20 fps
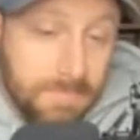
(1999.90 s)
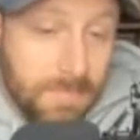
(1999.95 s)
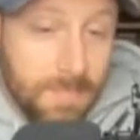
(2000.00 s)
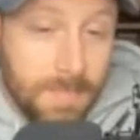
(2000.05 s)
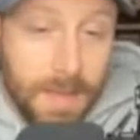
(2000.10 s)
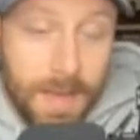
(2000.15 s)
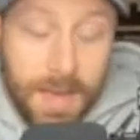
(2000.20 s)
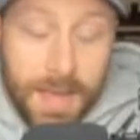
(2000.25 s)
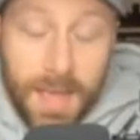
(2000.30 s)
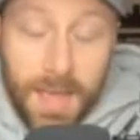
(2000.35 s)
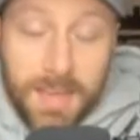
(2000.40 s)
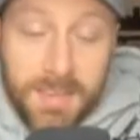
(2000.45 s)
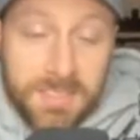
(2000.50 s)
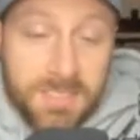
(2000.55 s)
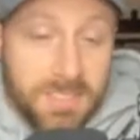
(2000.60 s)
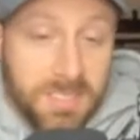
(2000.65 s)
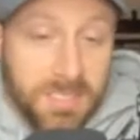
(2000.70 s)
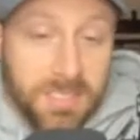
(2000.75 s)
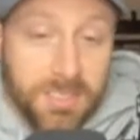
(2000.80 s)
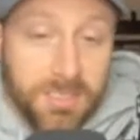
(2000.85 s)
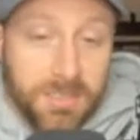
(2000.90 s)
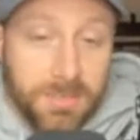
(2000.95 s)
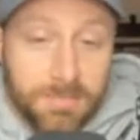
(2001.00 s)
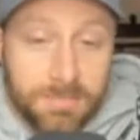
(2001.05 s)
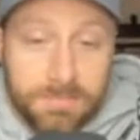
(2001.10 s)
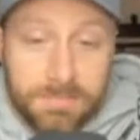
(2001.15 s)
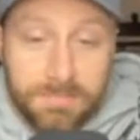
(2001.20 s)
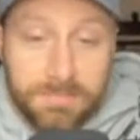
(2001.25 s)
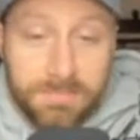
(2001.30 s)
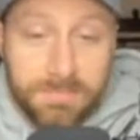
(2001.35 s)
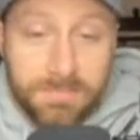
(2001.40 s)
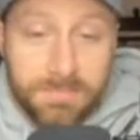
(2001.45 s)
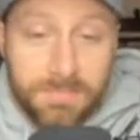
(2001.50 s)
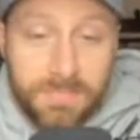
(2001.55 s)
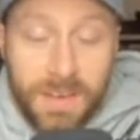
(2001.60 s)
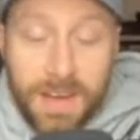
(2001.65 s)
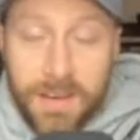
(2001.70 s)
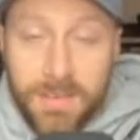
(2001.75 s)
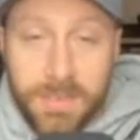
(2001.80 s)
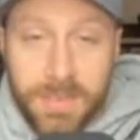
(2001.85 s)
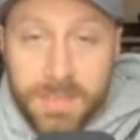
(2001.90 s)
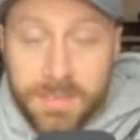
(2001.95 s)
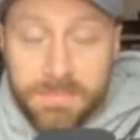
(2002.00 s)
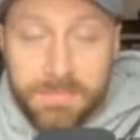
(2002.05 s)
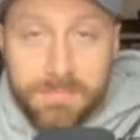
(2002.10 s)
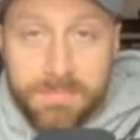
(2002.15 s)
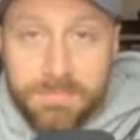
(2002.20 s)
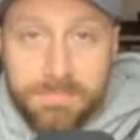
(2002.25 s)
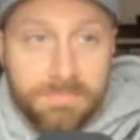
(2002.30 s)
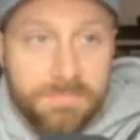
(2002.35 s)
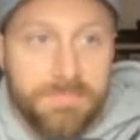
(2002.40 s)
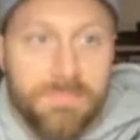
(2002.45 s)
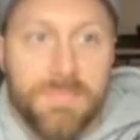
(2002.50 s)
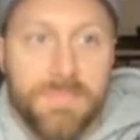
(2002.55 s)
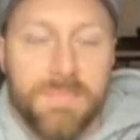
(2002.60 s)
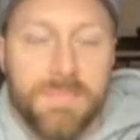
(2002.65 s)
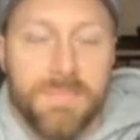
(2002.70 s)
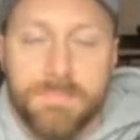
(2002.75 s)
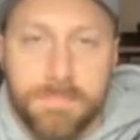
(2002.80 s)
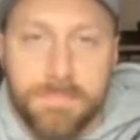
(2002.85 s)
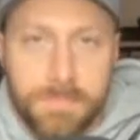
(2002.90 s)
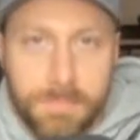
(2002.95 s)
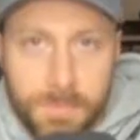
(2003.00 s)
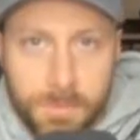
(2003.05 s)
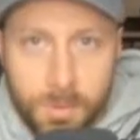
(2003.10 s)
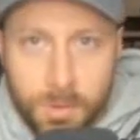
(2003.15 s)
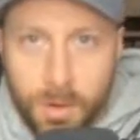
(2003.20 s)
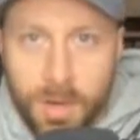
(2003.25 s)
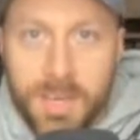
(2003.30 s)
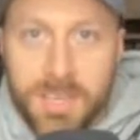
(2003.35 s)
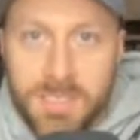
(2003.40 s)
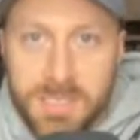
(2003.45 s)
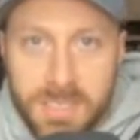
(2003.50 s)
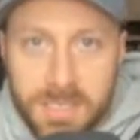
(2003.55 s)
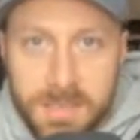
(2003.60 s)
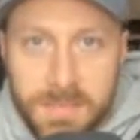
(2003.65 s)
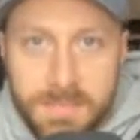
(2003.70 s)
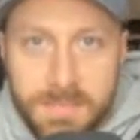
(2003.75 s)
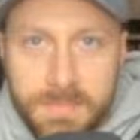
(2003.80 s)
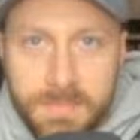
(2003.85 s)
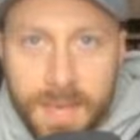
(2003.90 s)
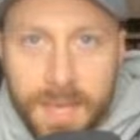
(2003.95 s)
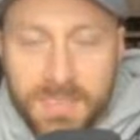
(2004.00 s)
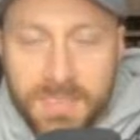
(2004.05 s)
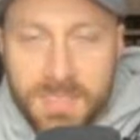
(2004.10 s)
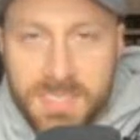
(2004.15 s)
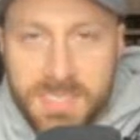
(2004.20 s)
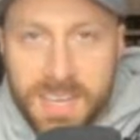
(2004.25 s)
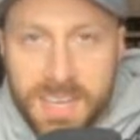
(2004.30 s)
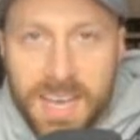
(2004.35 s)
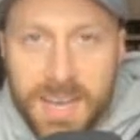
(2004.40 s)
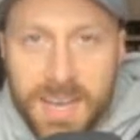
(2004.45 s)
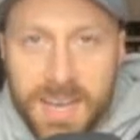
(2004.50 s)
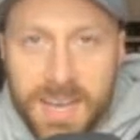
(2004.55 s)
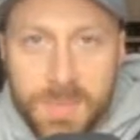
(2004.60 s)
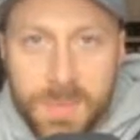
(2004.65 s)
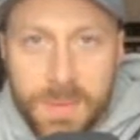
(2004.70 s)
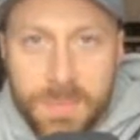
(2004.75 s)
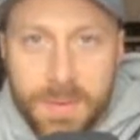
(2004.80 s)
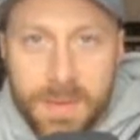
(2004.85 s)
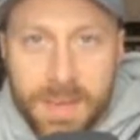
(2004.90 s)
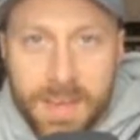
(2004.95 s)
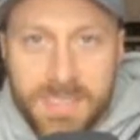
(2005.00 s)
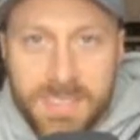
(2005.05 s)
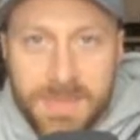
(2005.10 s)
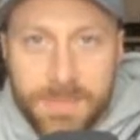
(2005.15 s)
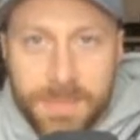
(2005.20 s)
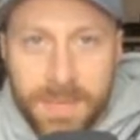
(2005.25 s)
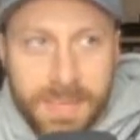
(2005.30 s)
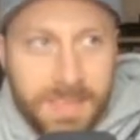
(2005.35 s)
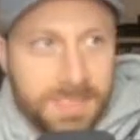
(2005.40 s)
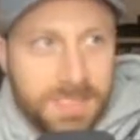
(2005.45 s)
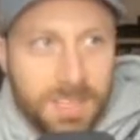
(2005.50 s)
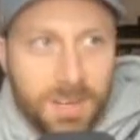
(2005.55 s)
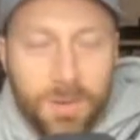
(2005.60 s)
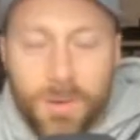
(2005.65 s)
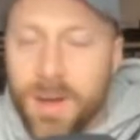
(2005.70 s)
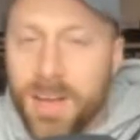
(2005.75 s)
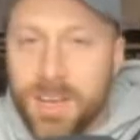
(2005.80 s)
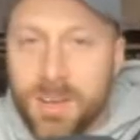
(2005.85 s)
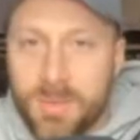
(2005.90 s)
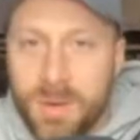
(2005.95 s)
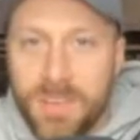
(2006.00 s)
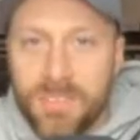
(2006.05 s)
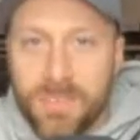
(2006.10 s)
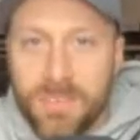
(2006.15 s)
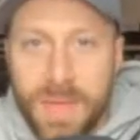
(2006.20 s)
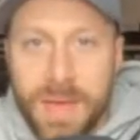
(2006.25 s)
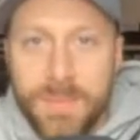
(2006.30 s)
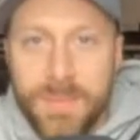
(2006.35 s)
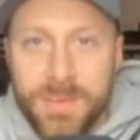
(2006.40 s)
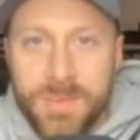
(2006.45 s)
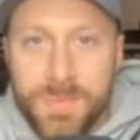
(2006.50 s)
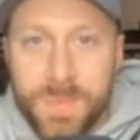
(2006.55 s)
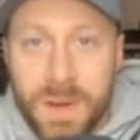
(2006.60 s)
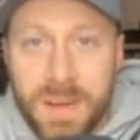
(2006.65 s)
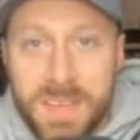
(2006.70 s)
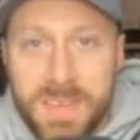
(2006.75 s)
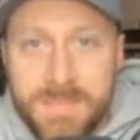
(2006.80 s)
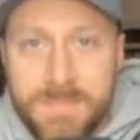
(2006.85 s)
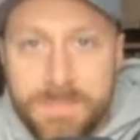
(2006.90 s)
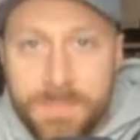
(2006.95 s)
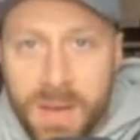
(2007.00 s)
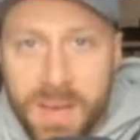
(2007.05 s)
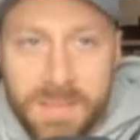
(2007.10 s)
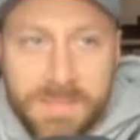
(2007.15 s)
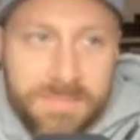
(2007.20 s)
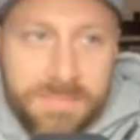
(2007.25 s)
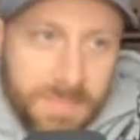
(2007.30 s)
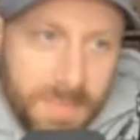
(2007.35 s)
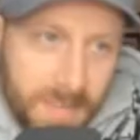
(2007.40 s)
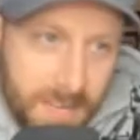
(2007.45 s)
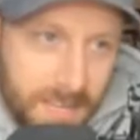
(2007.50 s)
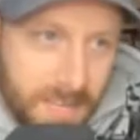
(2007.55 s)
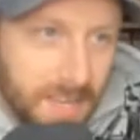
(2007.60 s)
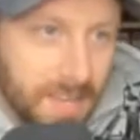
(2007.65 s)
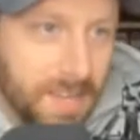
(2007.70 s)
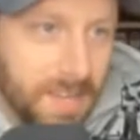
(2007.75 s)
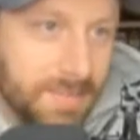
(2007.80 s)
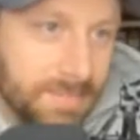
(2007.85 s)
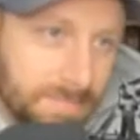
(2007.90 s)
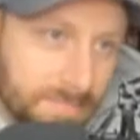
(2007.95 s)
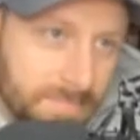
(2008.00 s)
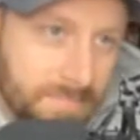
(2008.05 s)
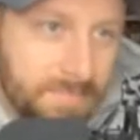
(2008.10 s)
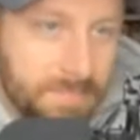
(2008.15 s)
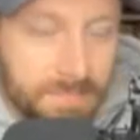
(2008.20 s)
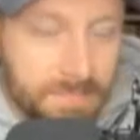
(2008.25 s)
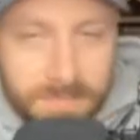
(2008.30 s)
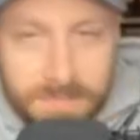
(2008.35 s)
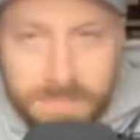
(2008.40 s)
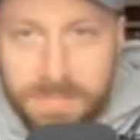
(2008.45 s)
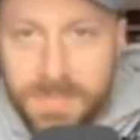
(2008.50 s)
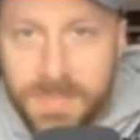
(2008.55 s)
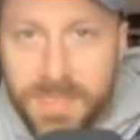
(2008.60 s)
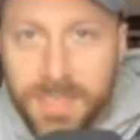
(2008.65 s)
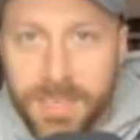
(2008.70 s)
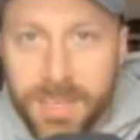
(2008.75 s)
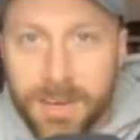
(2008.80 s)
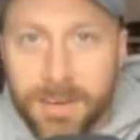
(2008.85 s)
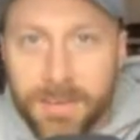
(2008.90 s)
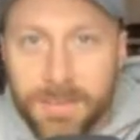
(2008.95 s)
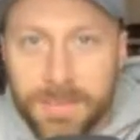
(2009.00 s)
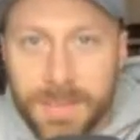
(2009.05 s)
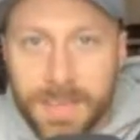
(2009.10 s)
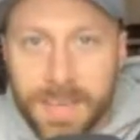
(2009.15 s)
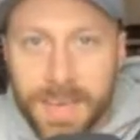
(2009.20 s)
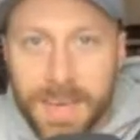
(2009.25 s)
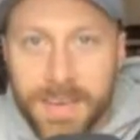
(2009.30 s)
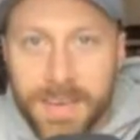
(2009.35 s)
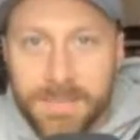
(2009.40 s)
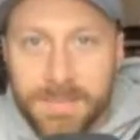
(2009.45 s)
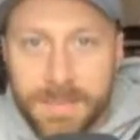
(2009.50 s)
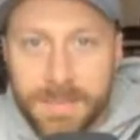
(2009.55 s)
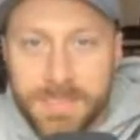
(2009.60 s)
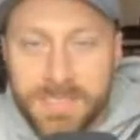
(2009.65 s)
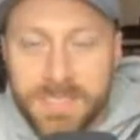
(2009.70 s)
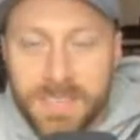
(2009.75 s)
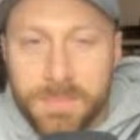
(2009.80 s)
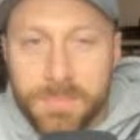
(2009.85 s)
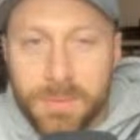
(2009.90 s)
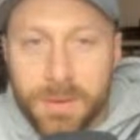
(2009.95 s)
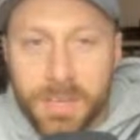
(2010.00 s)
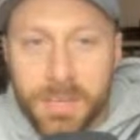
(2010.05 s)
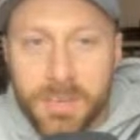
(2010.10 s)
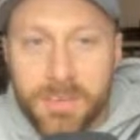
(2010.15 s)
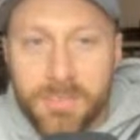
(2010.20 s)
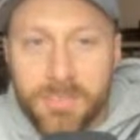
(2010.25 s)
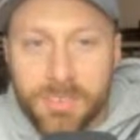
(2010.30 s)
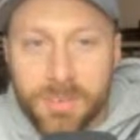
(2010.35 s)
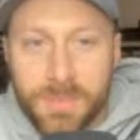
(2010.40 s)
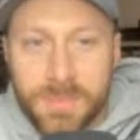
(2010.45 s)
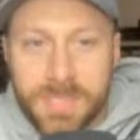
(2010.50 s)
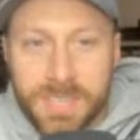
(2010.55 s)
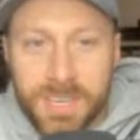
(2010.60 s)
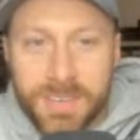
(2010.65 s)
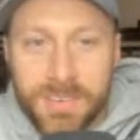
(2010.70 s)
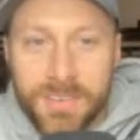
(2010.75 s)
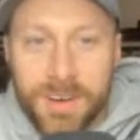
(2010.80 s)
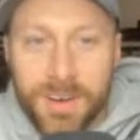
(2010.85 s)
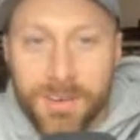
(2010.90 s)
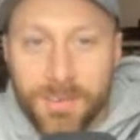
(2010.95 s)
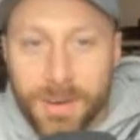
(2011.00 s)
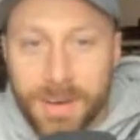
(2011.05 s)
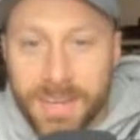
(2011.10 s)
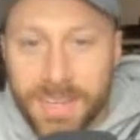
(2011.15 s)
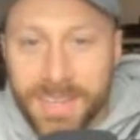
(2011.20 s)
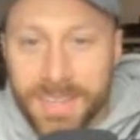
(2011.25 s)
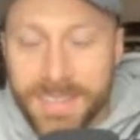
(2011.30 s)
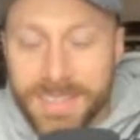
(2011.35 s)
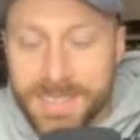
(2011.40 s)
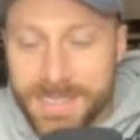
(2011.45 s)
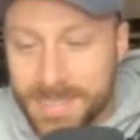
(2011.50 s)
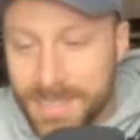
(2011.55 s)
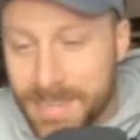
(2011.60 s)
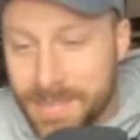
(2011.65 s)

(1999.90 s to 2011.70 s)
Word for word: I, I still found it crazy at the time simply because I'm like, he's going to walk away from that much money. But then again, you know, the guy has done pretty good for himself already in his life.